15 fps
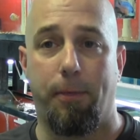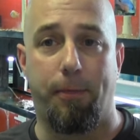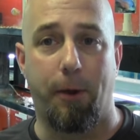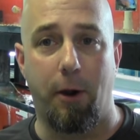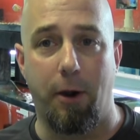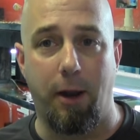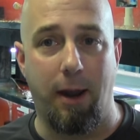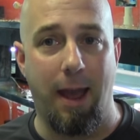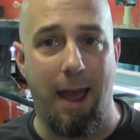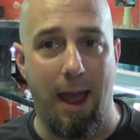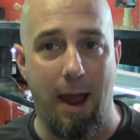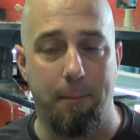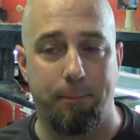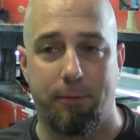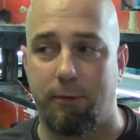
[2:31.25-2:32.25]
30
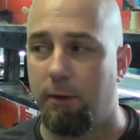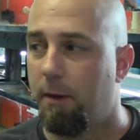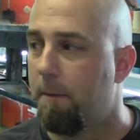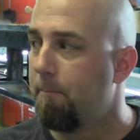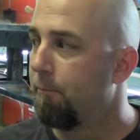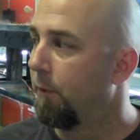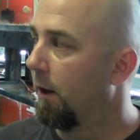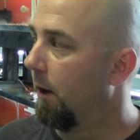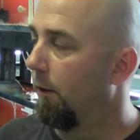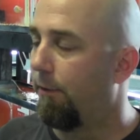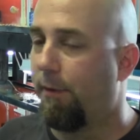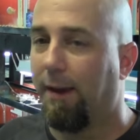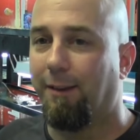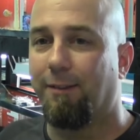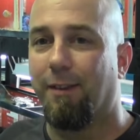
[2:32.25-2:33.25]
haps,
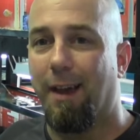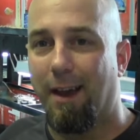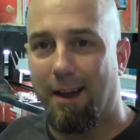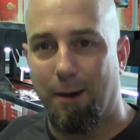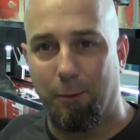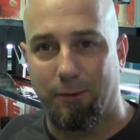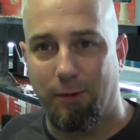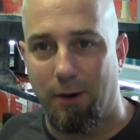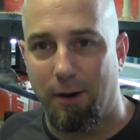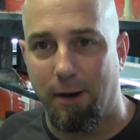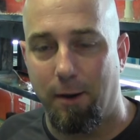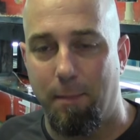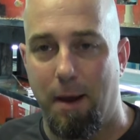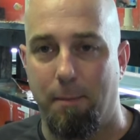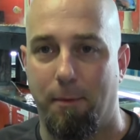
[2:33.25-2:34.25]
things like I was
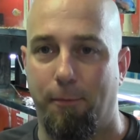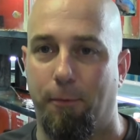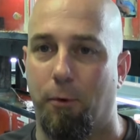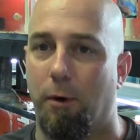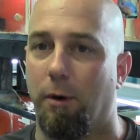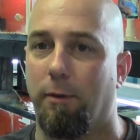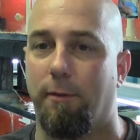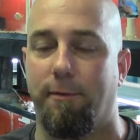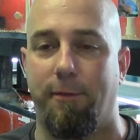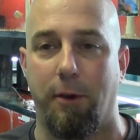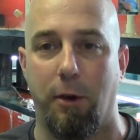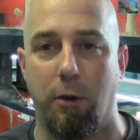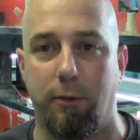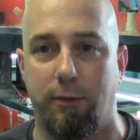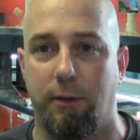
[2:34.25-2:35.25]
talking about before,
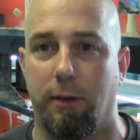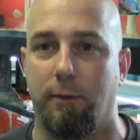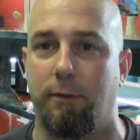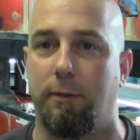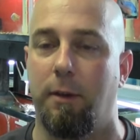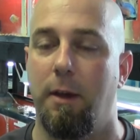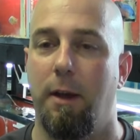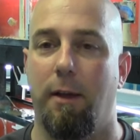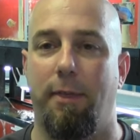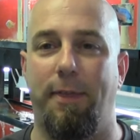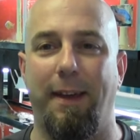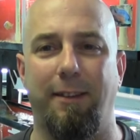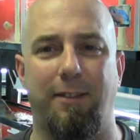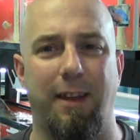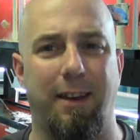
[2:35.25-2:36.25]
venustus,
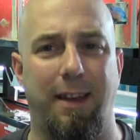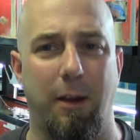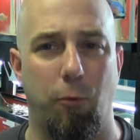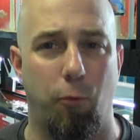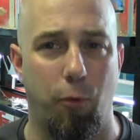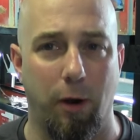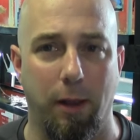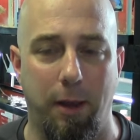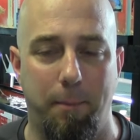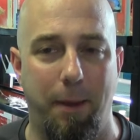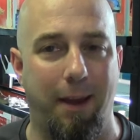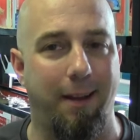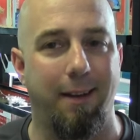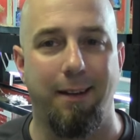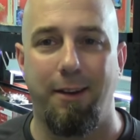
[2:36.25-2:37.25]
things that get really
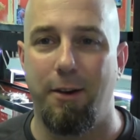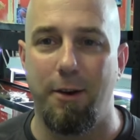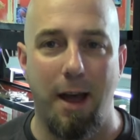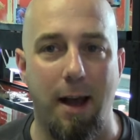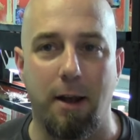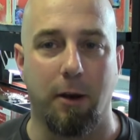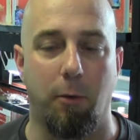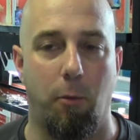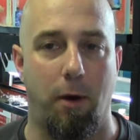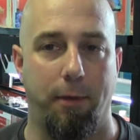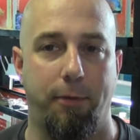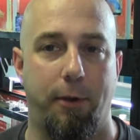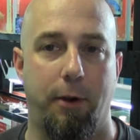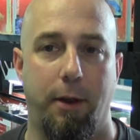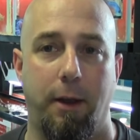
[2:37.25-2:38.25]
big. You're not going to want
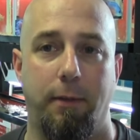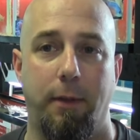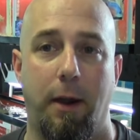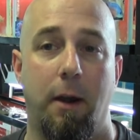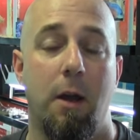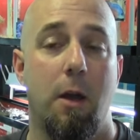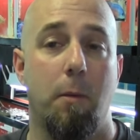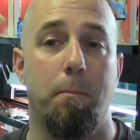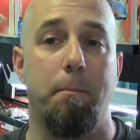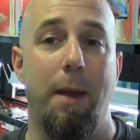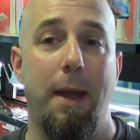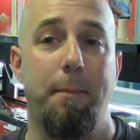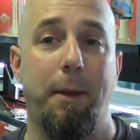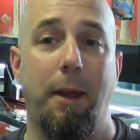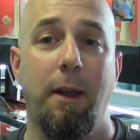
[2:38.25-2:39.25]
30 in there.
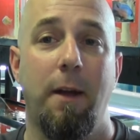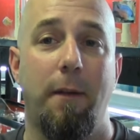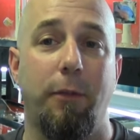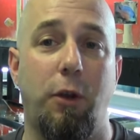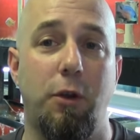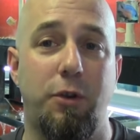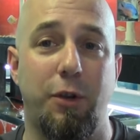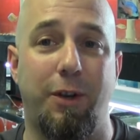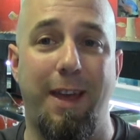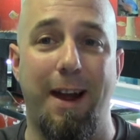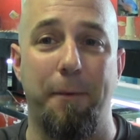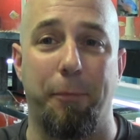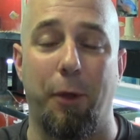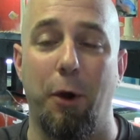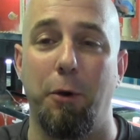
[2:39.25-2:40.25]
Maybe you should
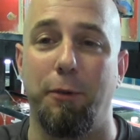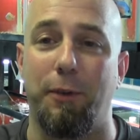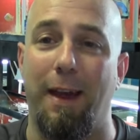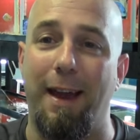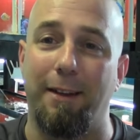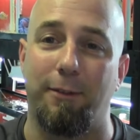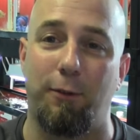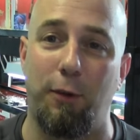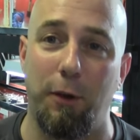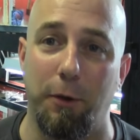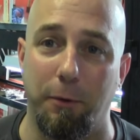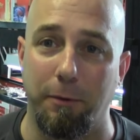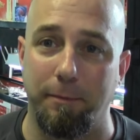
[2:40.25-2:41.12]
count those as 2.